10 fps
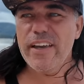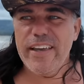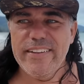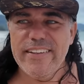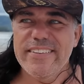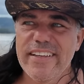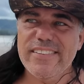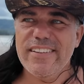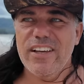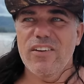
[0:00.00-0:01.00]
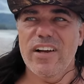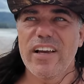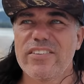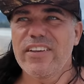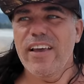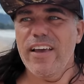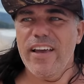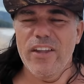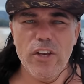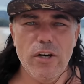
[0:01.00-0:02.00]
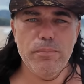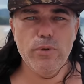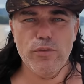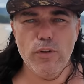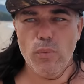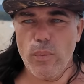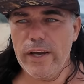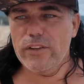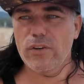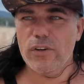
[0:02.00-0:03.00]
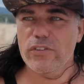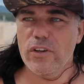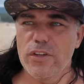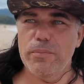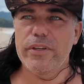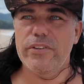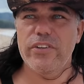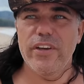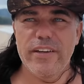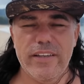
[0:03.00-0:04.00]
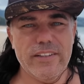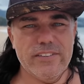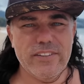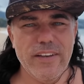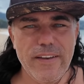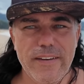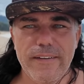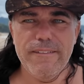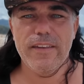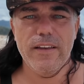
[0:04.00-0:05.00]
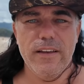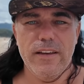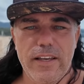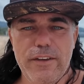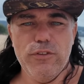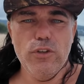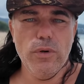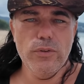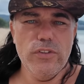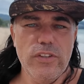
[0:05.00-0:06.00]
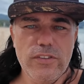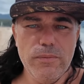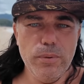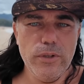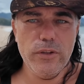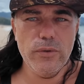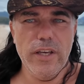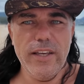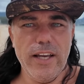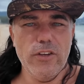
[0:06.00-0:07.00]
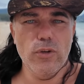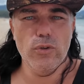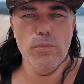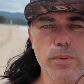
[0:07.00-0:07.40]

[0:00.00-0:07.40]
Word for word: in this cycle, guys. Another beautiful white horse on the beach. Yes. If you want to see some booty today, I show you a